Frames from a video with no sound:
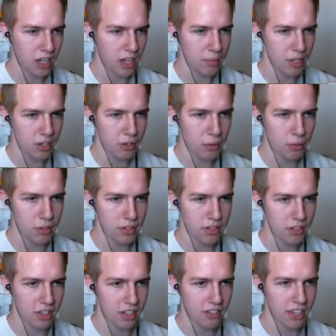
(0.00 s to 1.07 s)
I'm in a
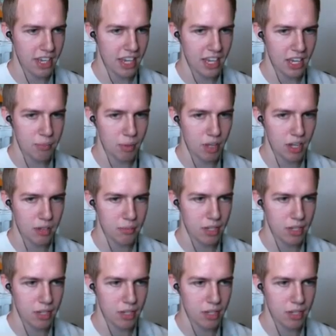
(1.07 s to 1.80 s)
corner, like they can't get behind